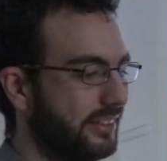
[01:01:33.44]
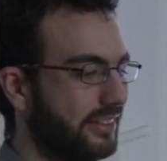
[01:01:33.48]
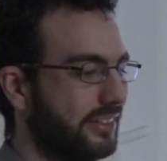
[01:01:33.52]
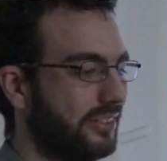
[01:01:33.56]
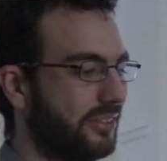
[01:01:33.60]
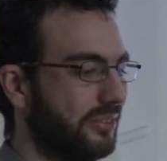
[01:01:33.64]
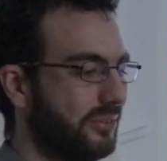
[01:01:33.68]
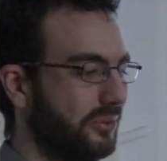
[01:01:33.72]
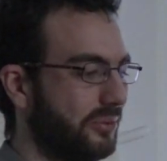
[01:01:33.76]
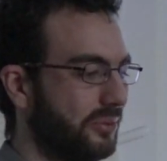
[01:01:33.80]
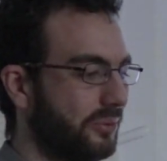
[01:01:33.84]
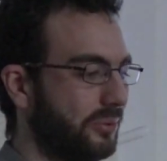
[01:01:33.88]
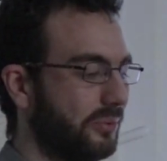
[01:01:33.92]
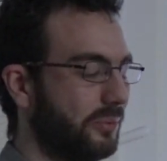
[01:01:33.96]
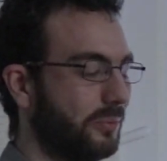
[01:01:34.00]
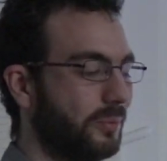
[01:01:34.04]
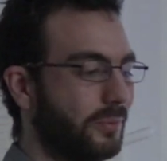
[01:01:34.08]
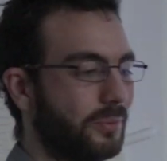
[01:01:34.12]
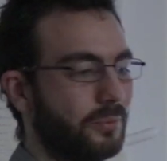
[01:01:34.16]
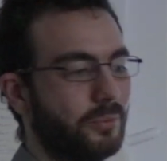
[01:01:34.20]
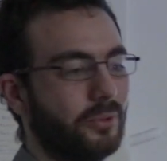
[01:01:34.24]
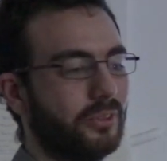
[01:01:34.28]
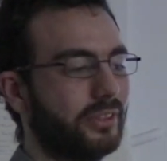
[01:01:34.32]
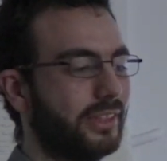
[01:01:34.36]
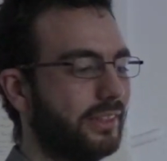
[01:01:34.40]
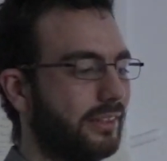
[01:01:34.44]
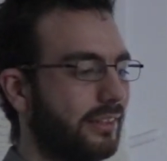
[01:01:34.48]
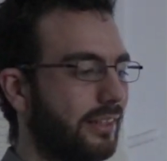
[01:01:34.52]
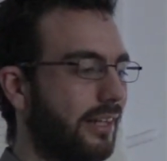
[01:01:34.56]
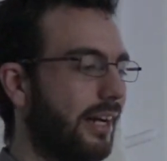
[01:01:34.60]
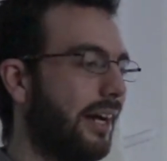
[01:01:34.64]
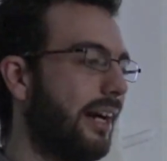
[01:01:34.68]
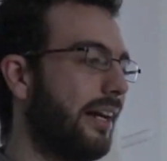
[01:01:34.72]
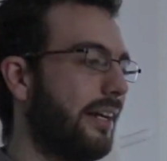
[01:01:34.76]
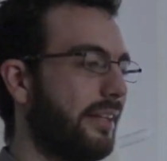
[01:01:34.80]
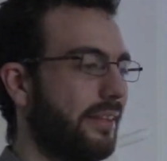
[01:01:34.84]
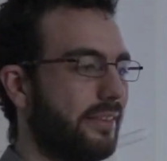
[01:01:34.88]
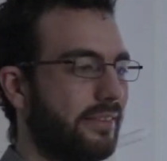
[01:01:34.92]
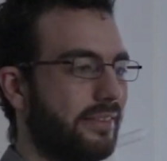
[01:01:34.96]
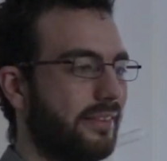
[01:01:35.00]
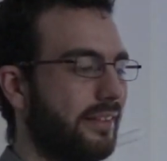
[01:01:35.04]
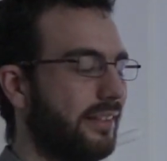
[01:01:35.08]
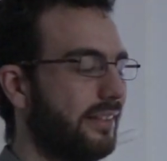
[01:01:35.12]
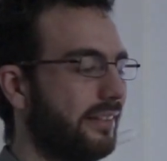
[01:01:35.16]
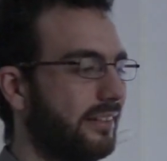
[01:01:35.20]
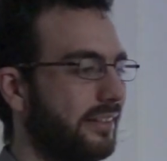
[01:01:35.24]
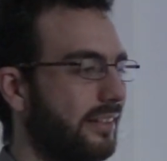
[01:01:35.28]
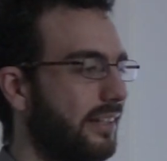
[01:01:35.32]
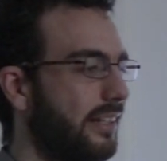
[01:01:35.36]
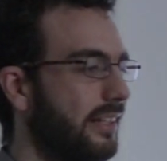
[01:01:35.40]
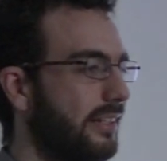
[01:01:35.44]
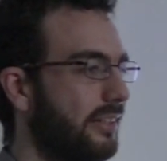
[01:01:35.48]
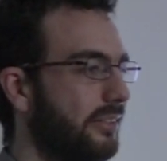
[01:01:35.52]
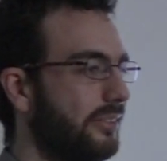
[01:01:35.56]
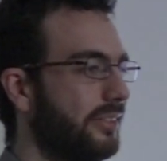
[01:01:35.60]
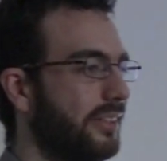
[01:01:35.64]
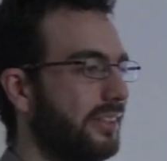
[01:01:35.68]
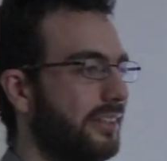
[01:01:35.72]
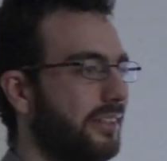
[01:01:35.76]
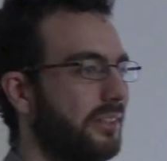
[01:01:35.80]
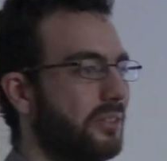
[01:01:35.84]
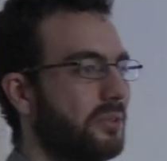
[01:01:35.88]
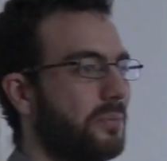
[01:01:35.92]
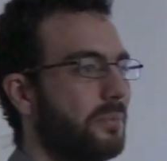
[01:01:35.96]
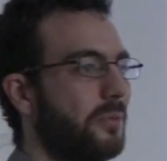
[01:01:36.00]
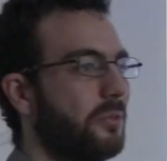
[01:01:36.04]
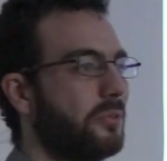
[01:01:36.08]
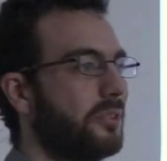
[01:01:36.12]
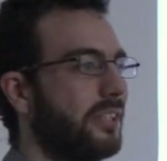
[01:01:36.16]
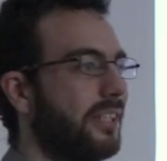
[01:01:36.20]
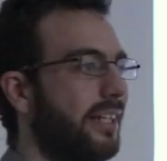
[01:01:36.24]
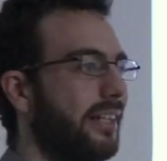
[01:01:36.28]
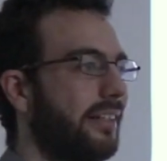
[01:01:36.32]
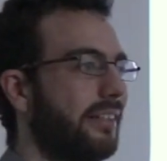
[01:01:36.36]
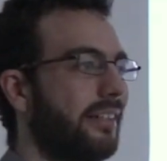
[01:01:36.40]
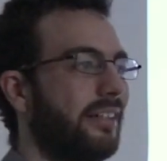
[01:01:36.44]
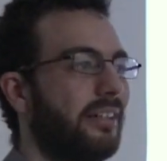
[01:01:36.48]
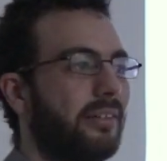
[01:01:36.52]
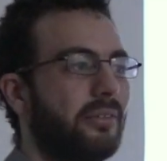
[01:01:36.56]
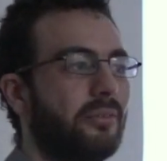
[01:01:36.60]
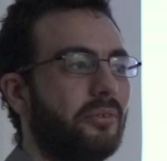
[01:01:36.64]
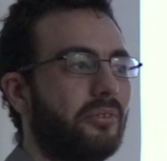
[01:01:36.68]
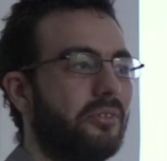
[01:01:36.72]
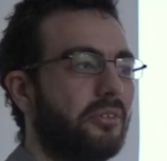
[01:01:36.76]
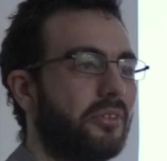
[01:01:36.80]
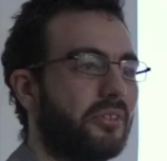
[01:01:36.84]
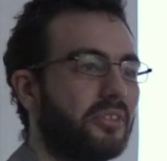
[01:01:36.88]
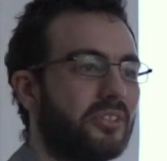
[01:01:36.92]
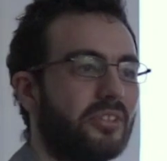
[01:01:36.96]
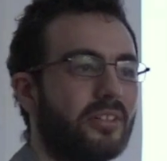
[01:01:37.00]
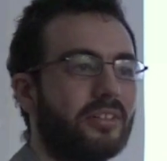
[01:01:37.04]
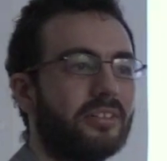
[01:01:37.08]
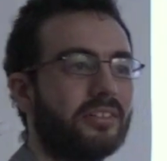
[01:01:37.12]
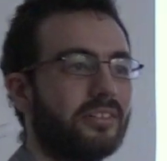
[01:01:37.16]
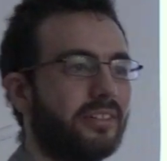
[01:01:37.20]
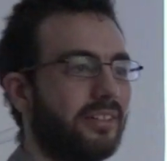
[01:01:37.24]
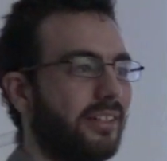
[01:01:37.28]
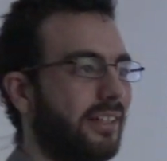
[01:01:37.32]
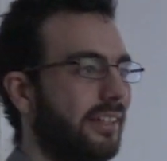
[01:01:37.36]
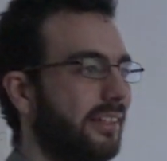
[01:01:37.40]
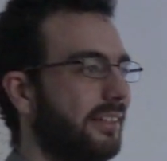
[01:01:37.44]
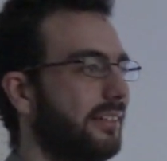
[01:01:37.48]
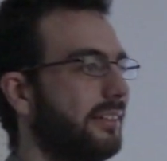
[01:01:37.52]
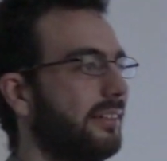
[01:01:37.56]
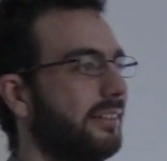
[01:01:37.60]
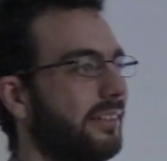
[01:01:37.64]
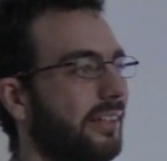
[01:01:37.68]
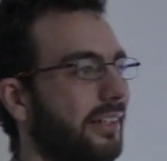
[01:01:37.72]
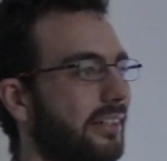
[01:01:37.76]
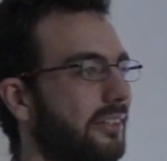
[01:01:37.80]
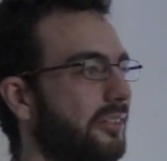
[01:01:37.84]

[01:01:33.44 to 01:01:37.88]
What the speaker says: this to what I think now that is most likely a good result, like,